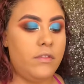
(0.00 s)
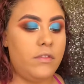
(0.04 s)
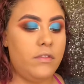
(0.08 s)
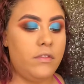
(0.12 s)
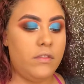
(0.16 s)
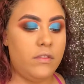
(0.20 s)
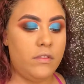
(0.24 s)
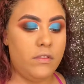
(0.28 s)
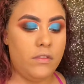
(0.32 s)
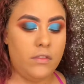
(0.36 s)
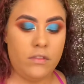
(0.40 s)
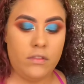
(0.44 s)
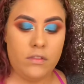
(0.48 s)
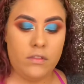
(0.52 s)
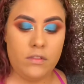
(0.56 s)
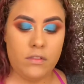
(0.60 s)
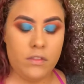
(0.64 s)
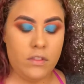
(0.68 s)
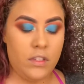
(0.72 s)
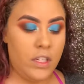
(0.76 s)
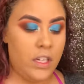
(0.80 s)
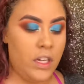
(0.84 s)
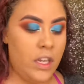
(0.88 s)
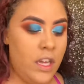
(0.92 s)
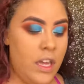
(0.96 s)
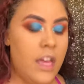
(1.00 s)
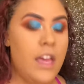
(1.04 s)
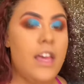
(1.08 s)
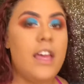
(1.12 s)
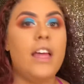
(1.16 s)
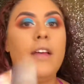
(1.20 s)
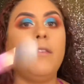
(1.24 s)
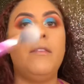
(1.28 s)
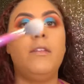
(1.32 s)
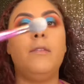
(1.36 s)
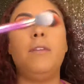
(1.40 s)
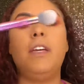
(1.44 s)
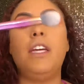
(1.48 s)
I'm
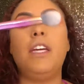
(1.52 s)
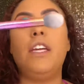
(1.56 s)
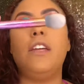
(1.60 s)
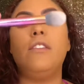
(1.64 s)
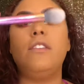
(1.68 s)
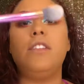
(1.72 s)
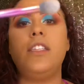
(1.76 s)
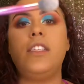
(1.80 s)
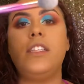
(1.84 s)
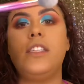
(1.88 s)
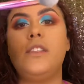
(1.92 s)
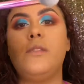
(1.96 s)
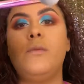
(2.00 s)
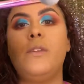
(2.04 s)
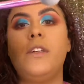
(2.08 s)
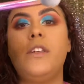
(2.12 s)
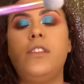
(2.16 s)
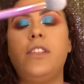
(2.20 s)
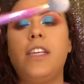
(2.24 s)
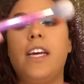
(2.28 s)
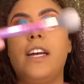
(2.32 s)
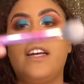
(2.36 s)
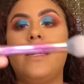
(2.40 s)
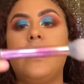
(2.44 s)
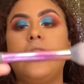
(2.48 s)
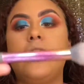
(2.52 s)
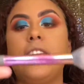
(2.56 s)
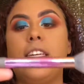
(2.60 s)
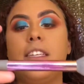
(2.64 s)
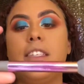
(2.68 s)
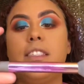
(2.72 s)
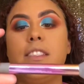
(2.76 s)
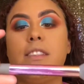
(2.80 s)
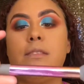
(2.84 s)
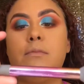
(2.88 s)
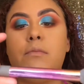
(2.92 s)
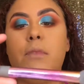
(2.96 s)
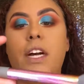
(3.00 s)
gonna be using this Real
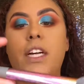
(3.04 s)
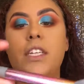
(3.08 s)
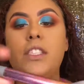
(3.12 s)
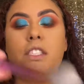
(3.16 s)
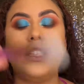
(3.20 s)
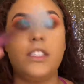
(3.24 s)
Techniques brush.